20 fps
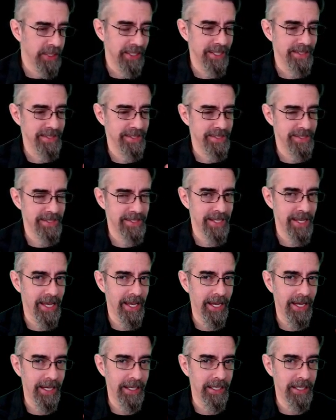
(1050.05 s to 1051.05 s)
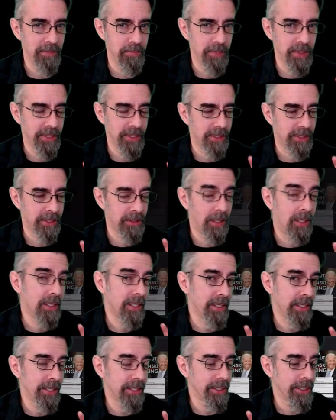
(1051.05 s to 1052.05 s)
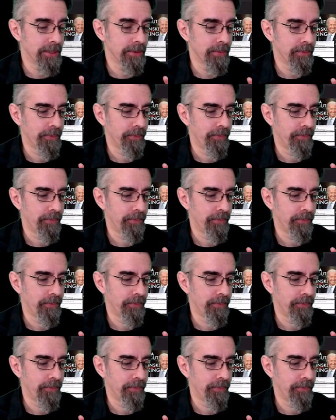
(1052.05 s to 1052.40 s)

it's a tiny bit clunkier,